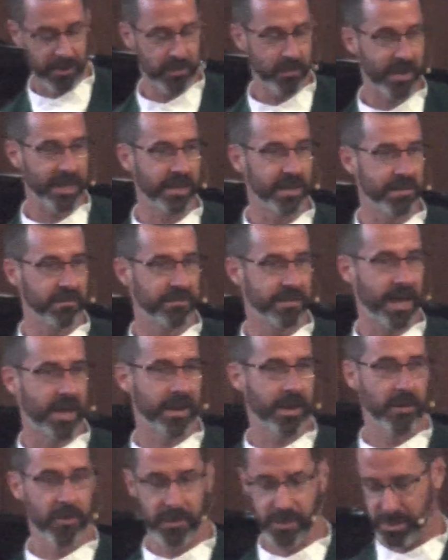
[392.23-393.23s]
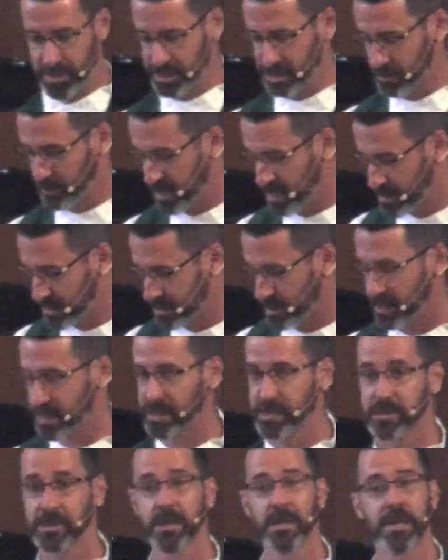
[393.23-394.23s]
do we live that out in a space that
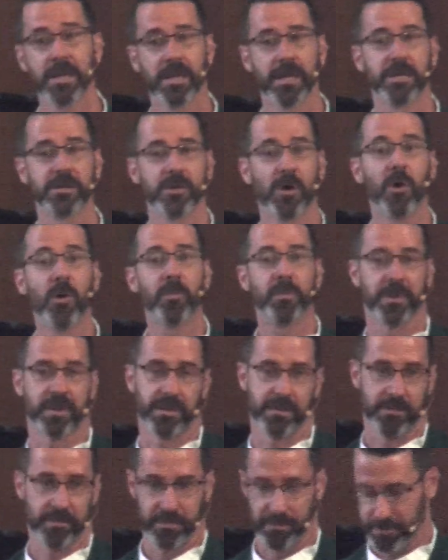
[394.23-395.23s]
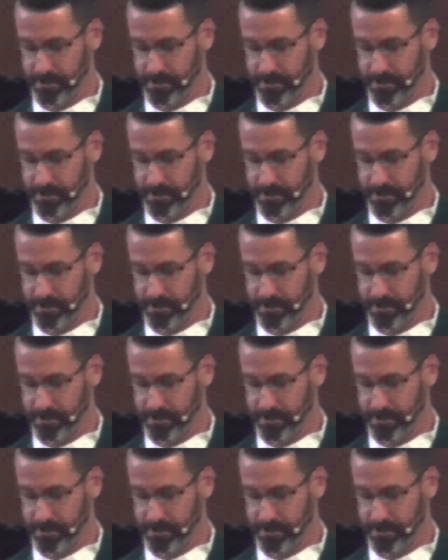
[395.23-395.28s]
is open